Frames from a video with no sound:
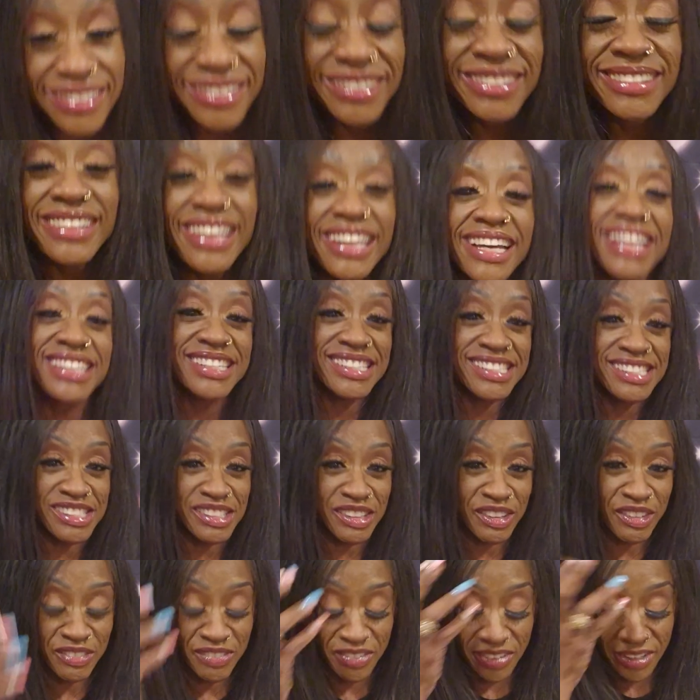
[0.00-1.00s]
That is
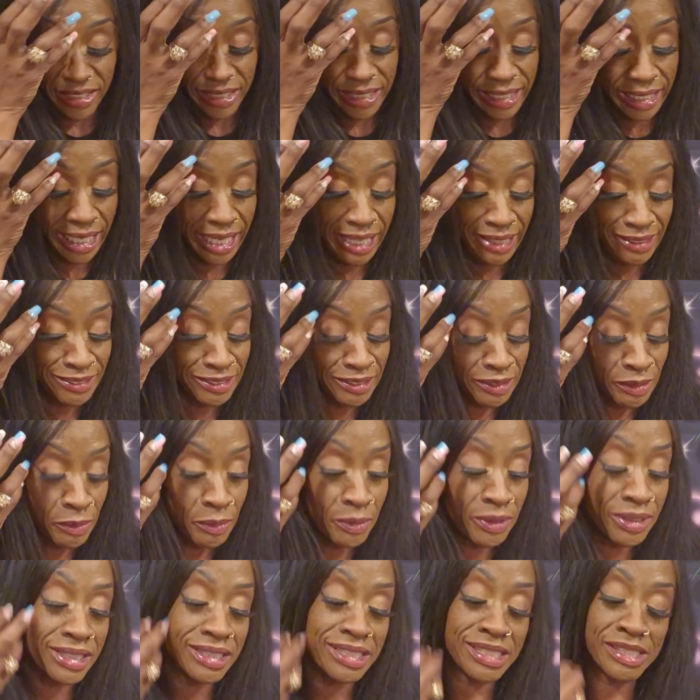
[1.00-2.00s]
so funny. I don't know
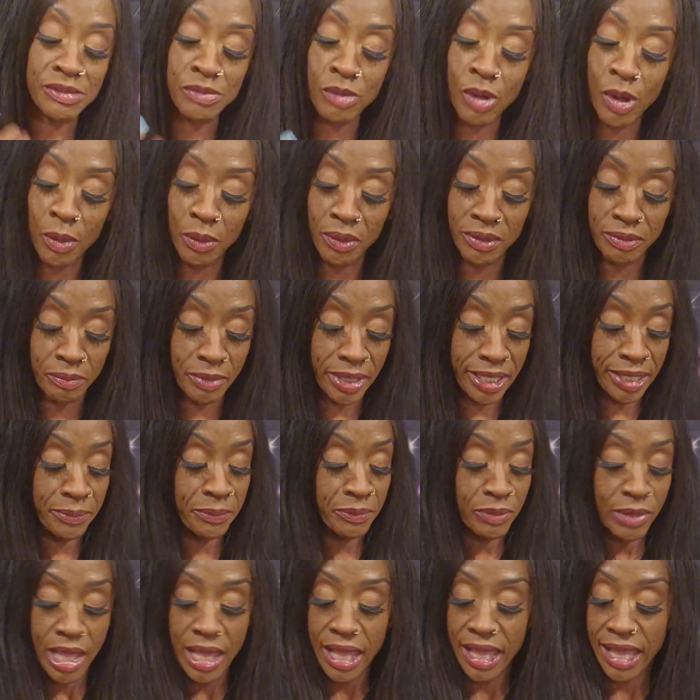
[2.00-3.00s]
what's wrong with me.
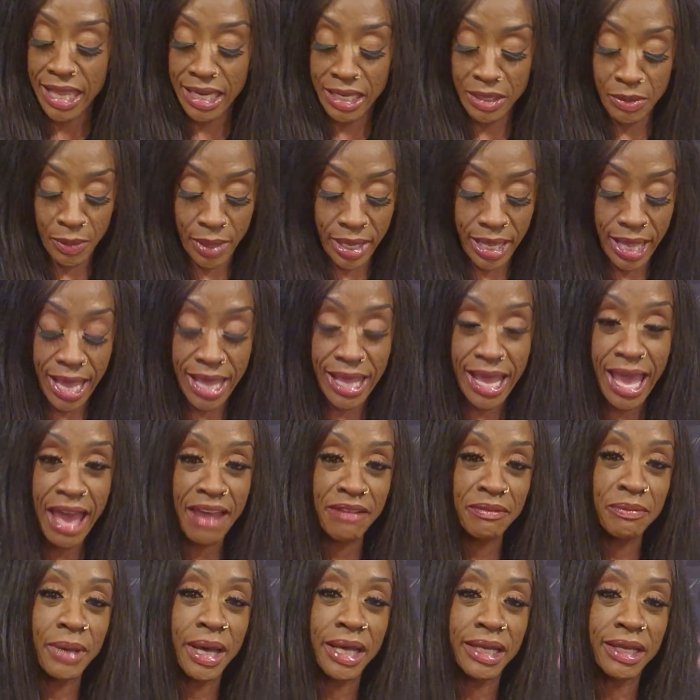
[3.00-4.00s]
Anyway, I
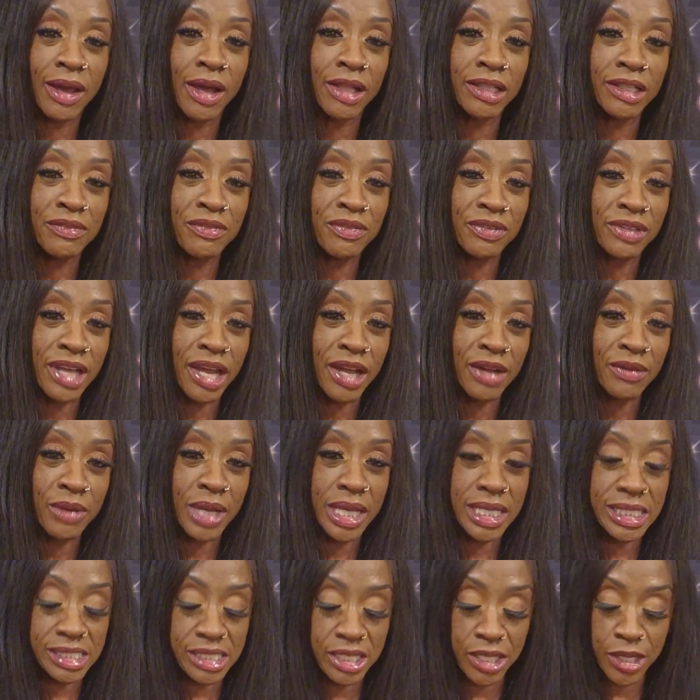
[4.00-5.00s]
have my cauliflower
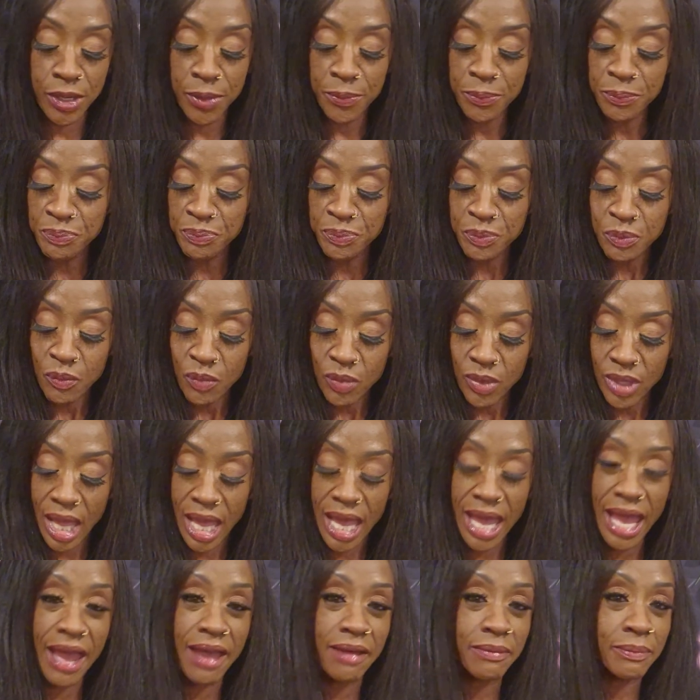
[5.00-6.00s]
rice here. I
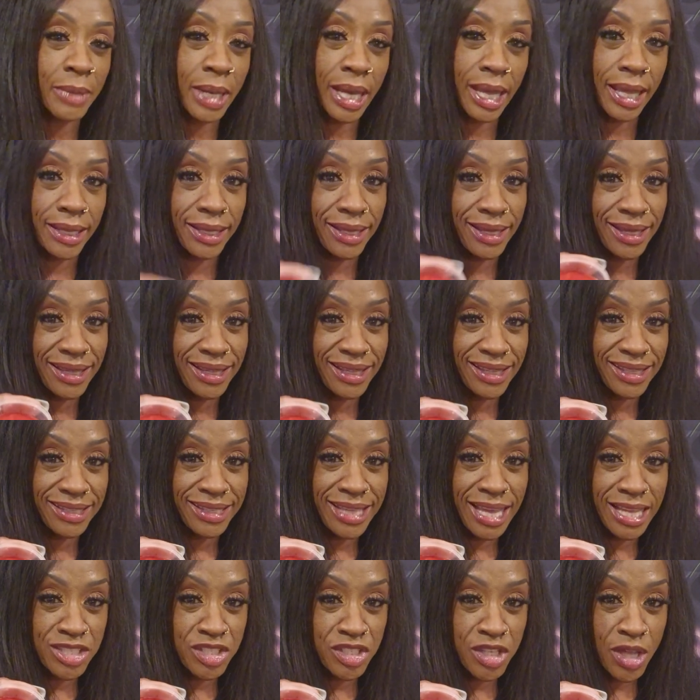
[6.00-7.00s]
have my
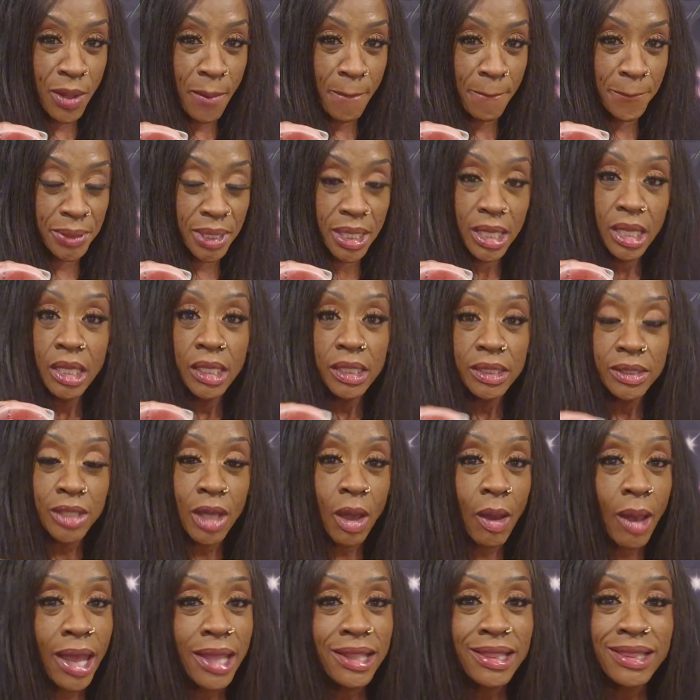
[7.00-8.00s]
ketchup.
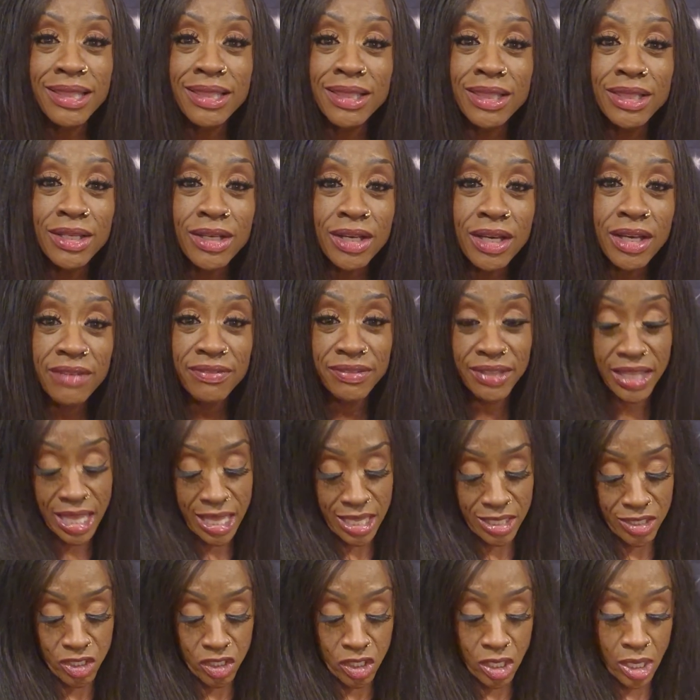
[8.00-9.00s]
Y'all, I love
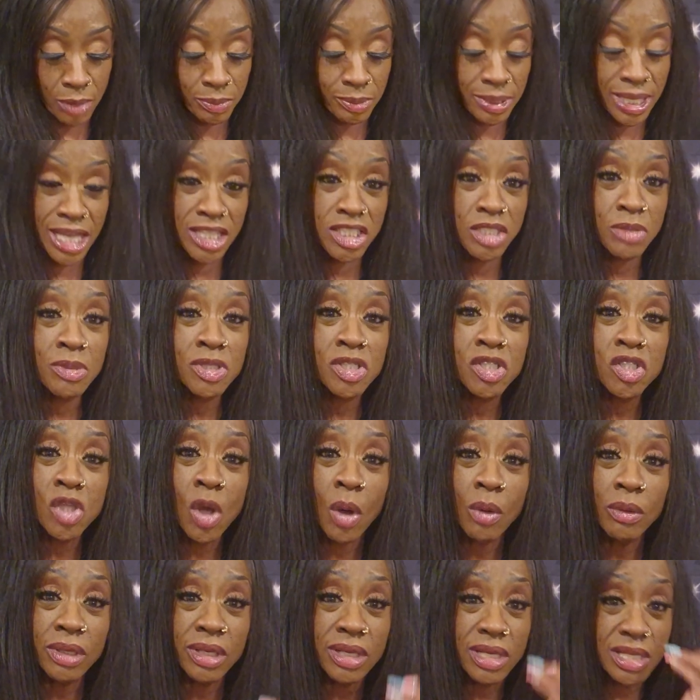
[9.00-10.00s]
ketchup. Ketchup is
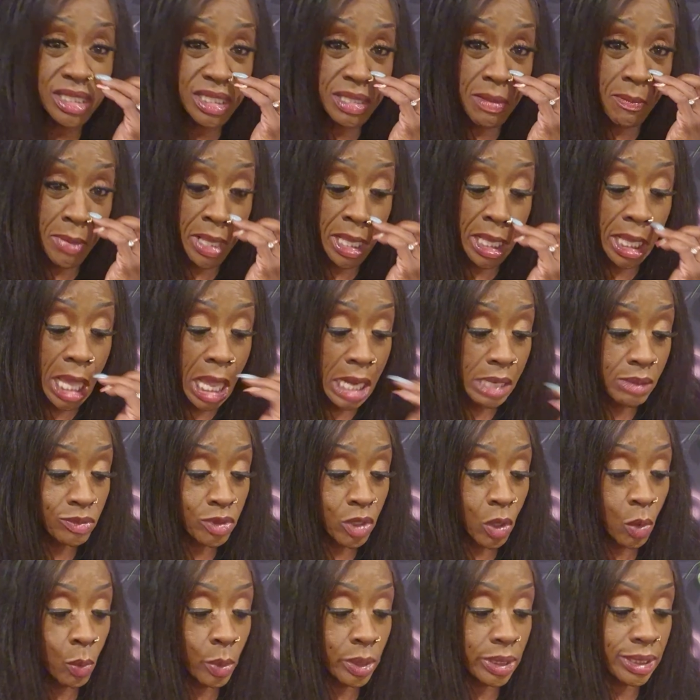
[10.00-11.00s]
so good to me. I don't
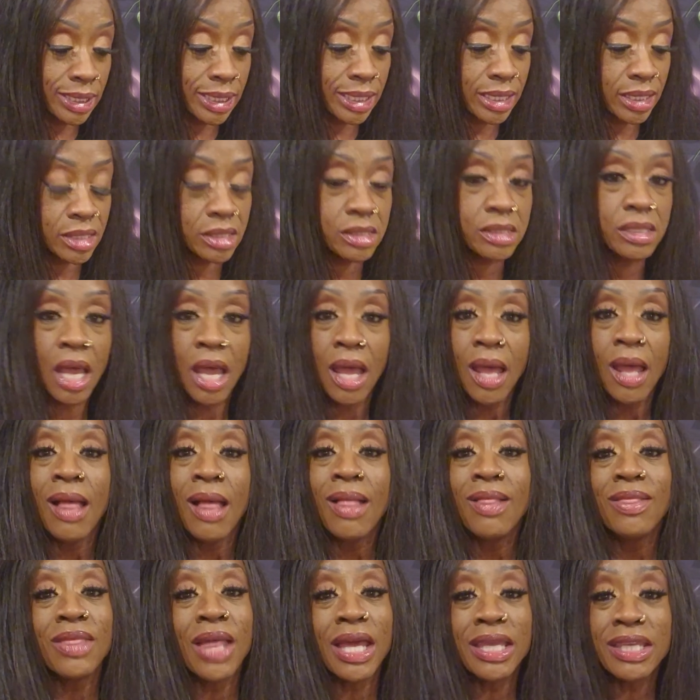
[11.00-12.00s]
know what it is.
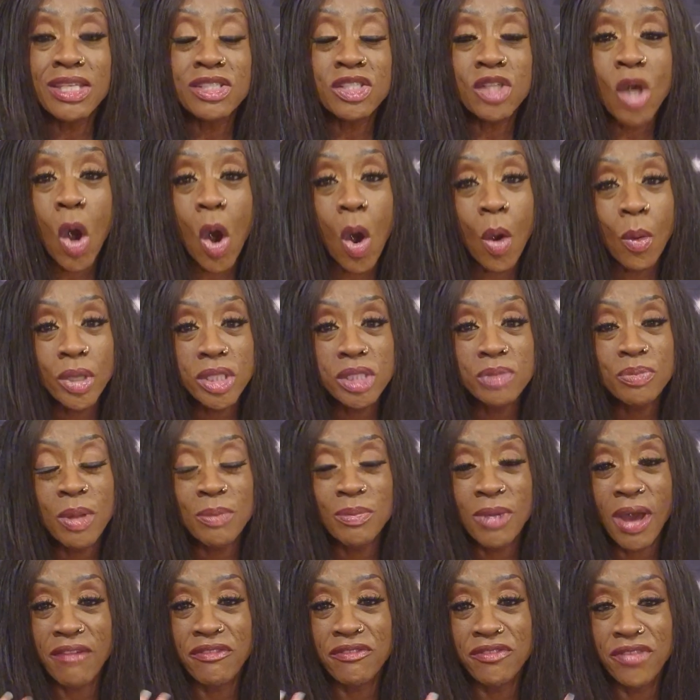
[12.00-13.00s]
Like, it's always been
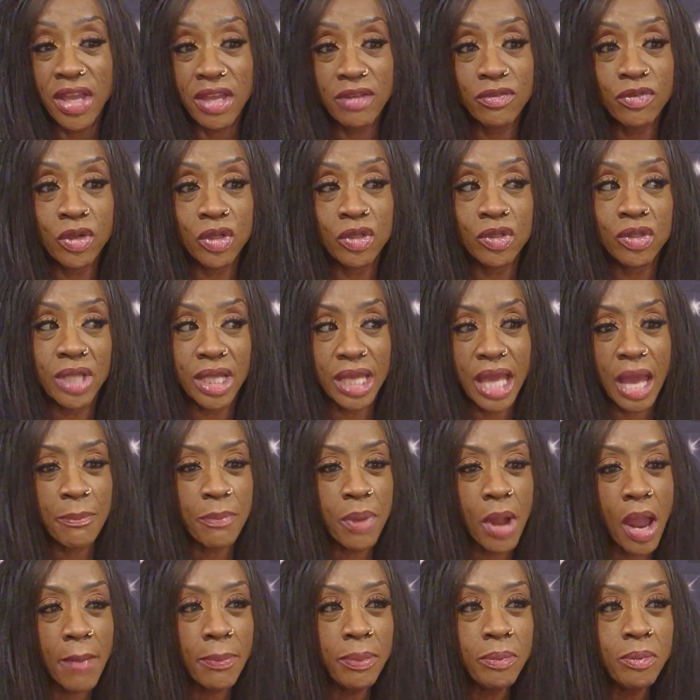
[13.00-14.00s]
my favorite. Like, I
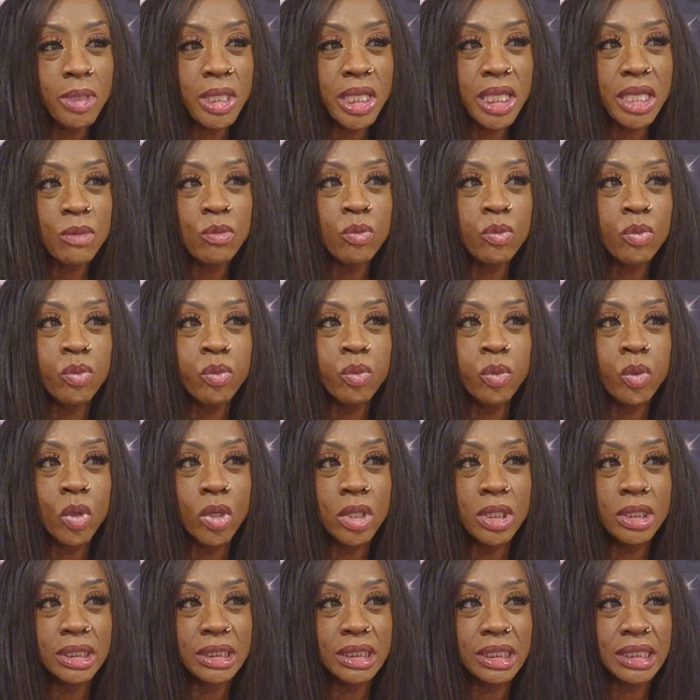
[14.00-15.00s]
probably
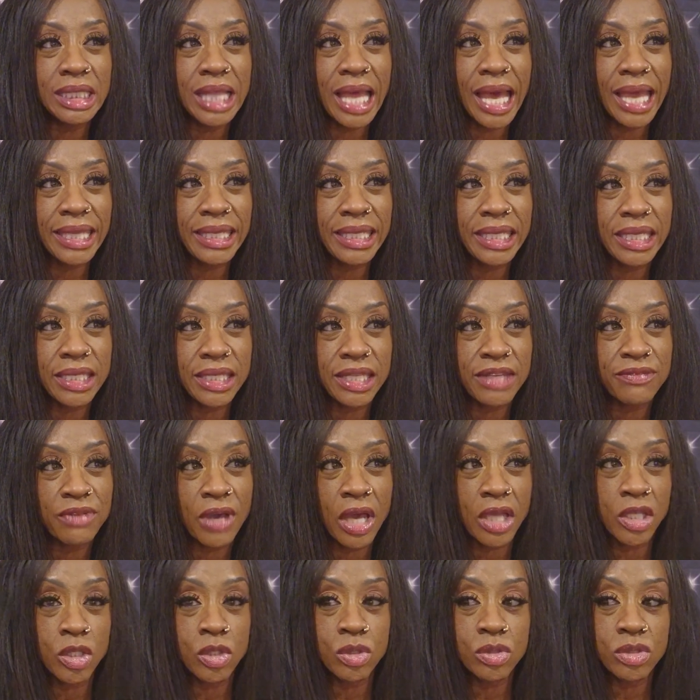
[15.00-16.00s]
would like it if
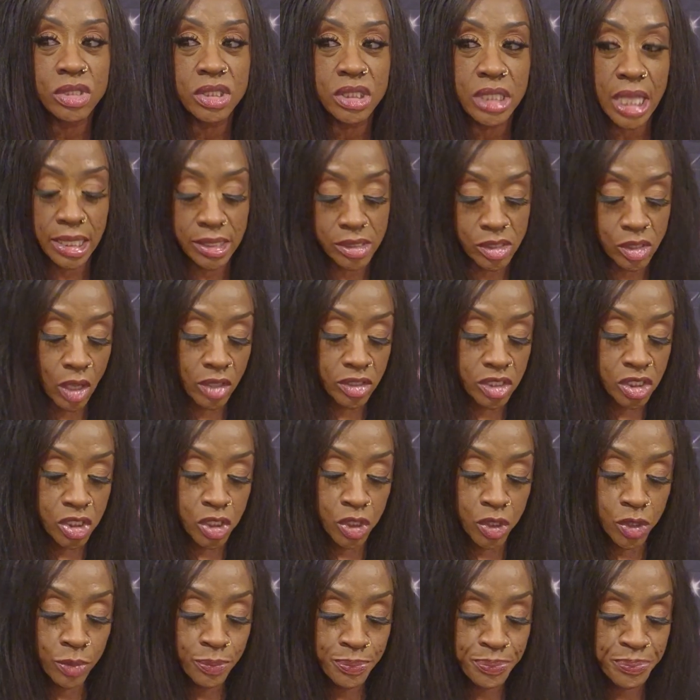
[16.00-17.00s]
I use steak sauce
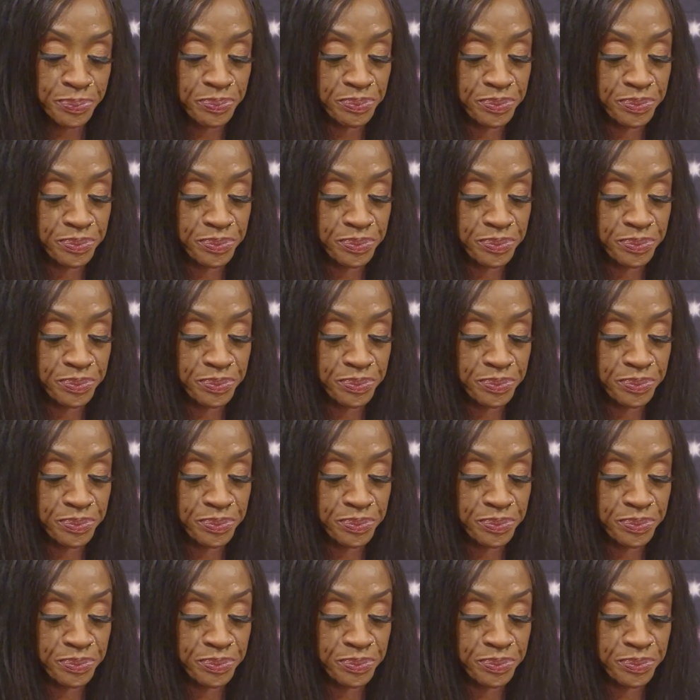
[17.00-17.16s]
too.